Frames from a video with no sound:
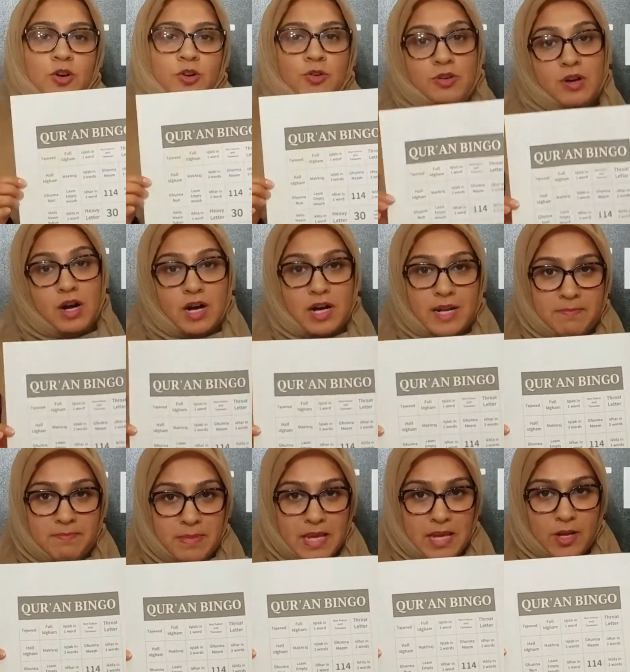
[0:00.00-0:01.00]
Qur'an
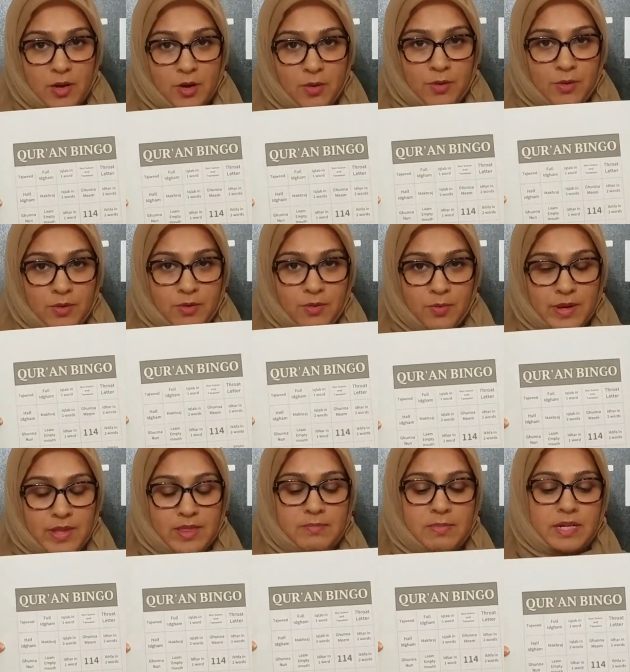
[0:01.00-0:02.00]
bingo
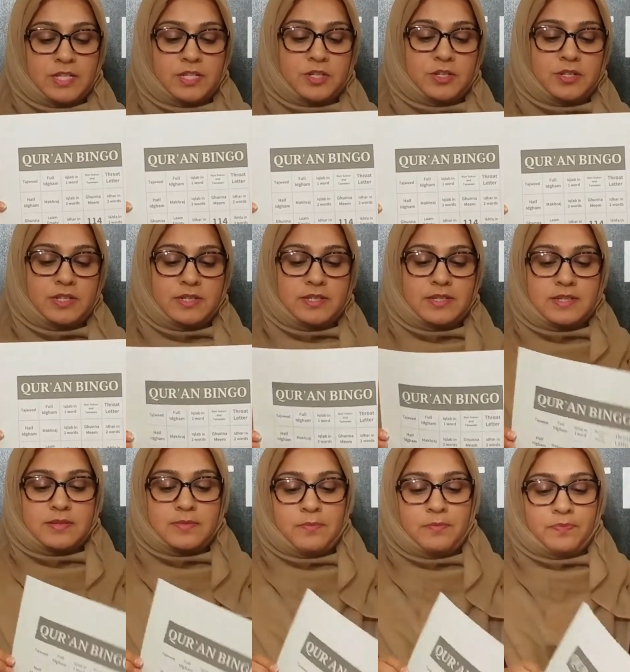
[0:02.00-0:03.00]
with my
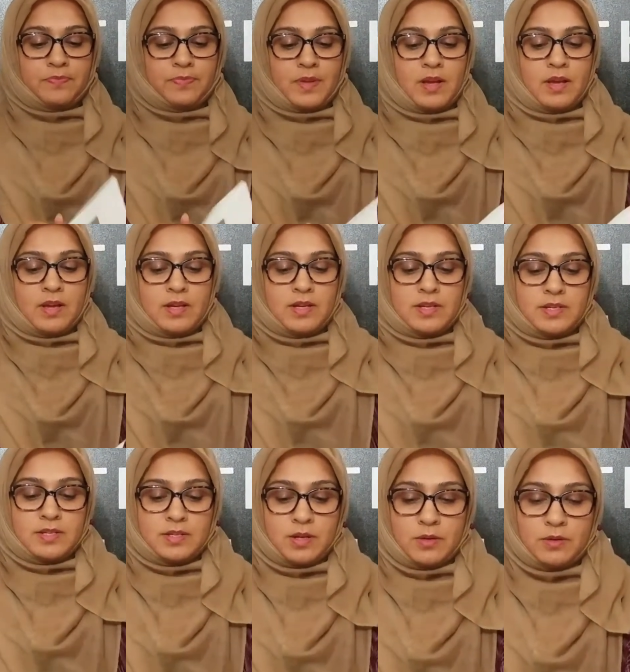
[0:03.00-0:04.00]
students.
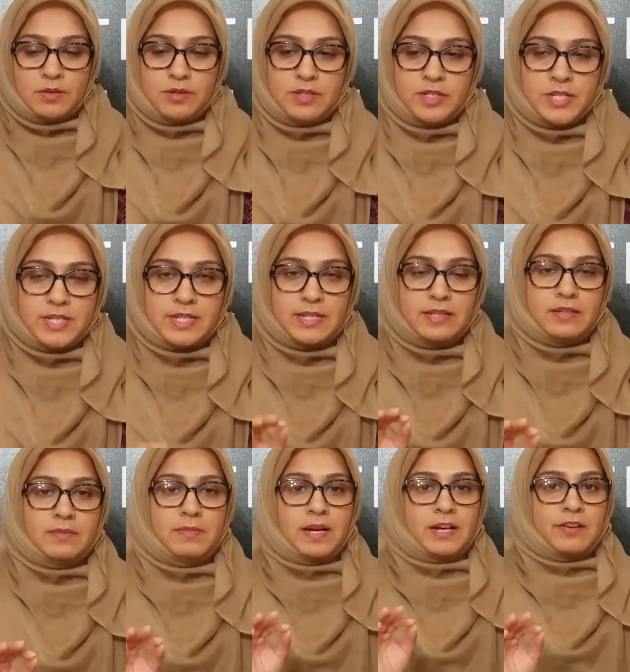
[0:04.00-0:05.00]
So, just a little
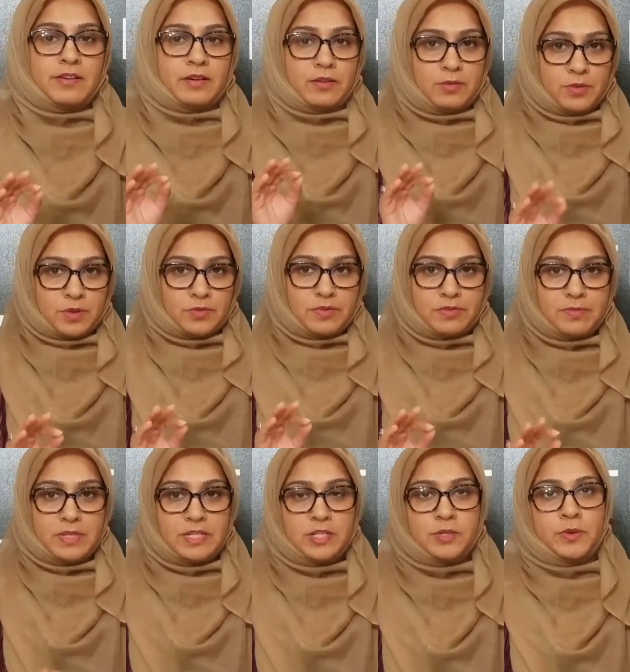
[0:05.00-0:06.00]
background on what we've
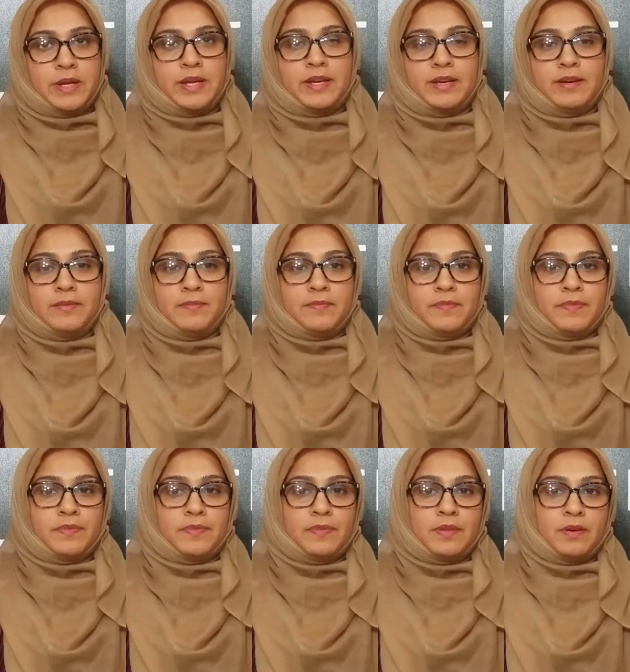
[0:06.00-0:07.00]
been doing.
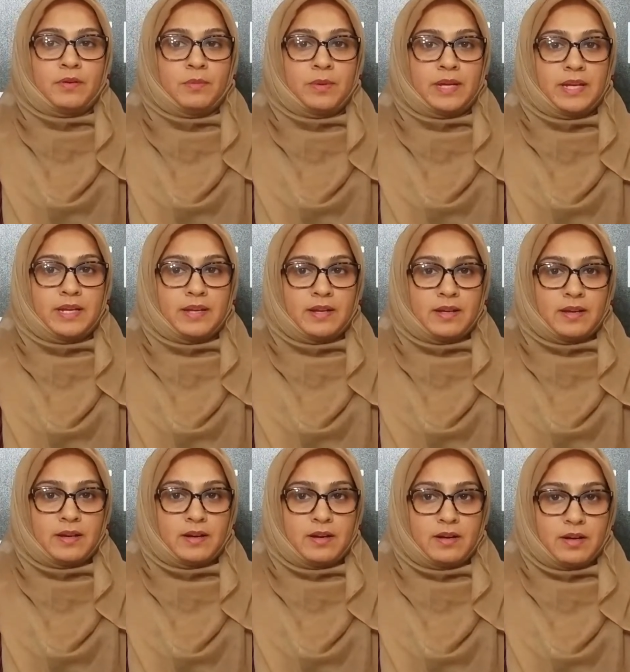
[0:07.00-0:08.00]
We
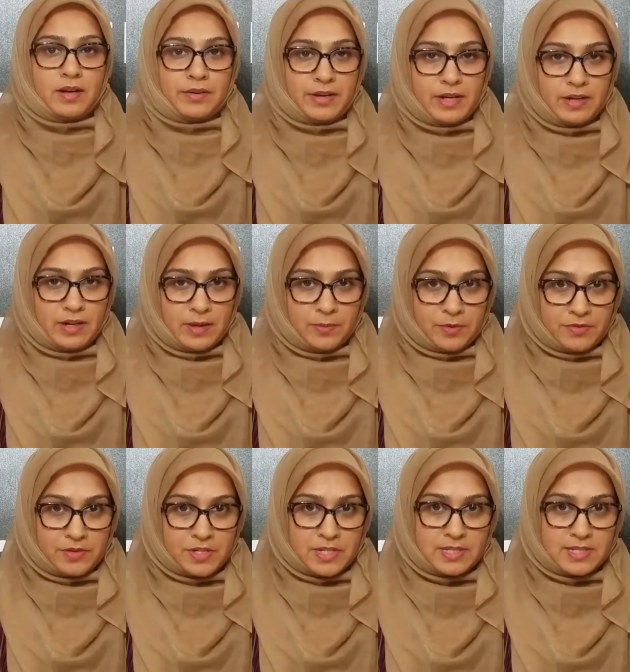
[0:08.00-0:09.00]
are in a high
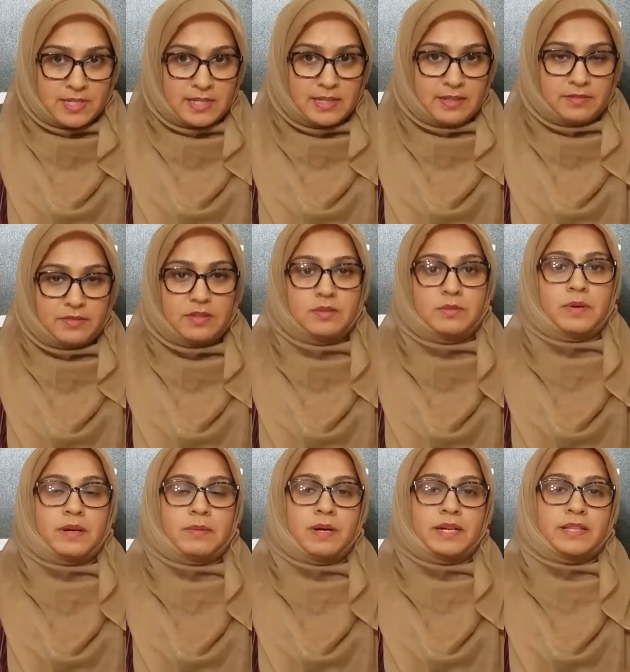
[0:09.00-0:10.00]
proficiency level
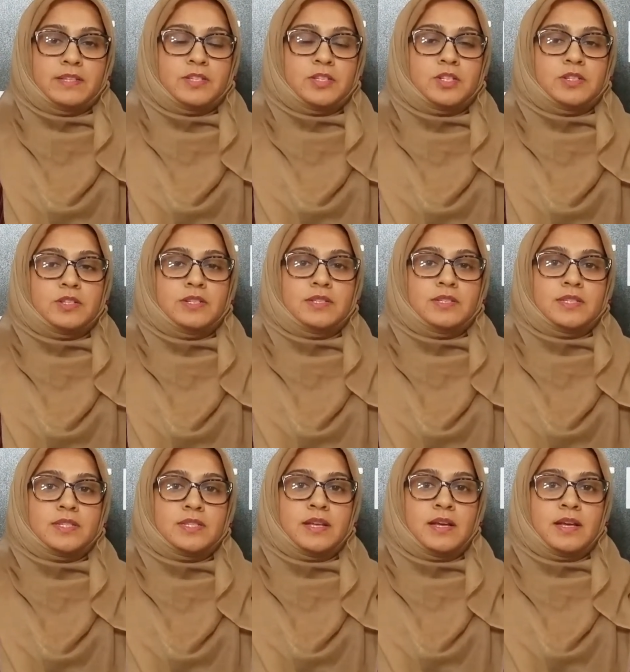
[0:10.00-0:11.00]
whereby the
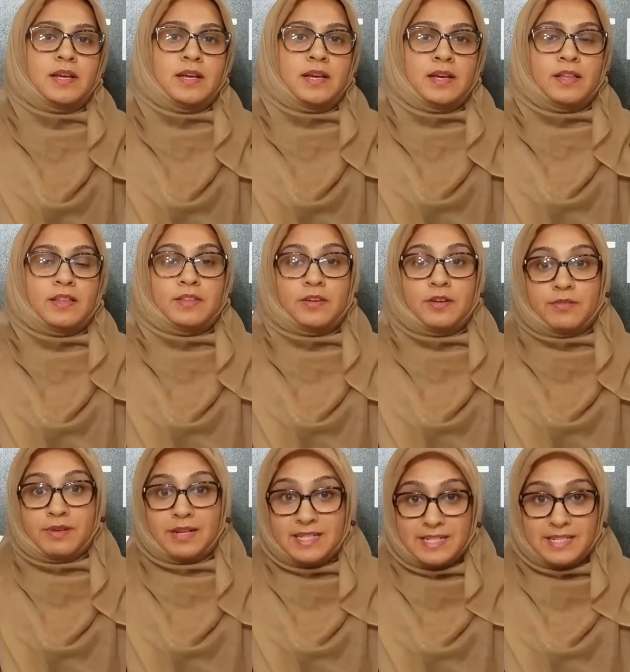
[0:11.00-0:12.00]
students
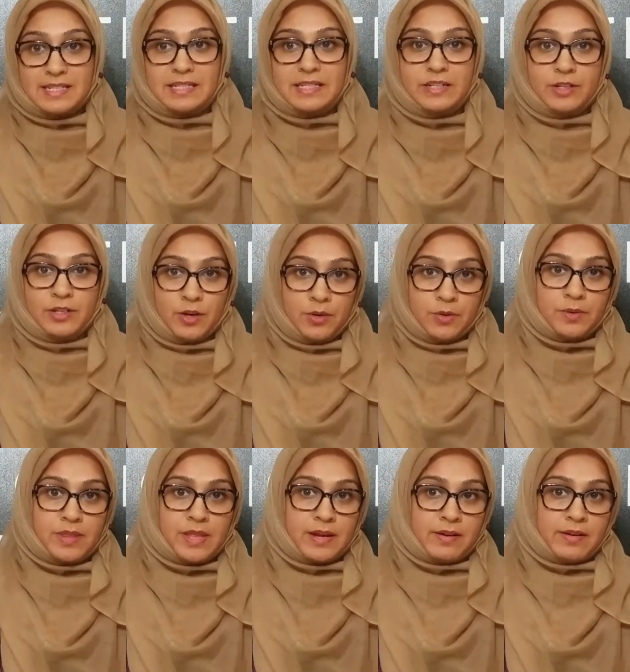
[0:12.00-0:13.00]
theoretically know
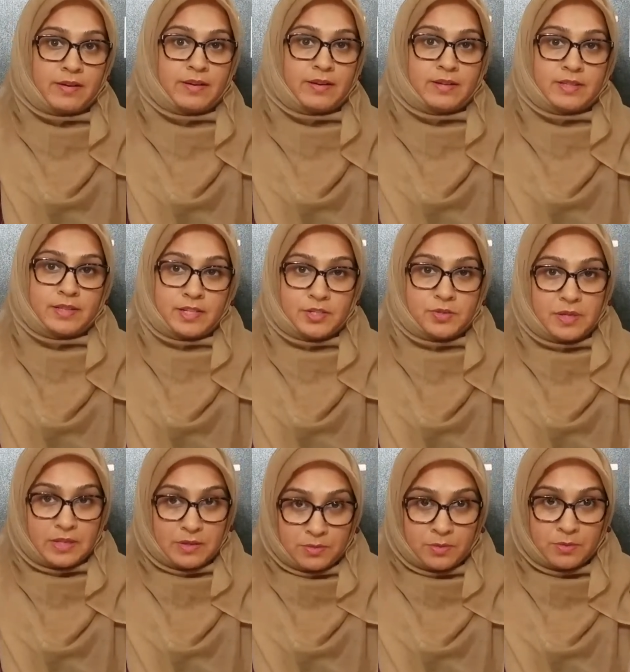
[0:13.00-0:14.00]
their
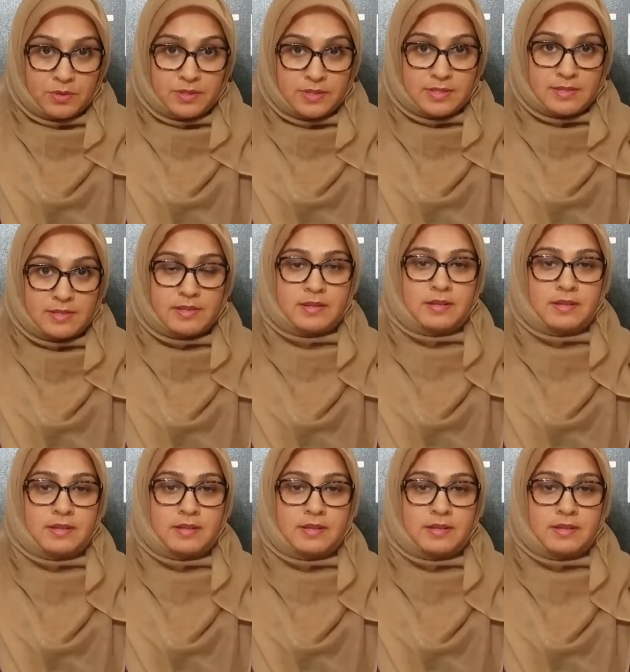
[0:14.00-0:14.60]
tajweed rules,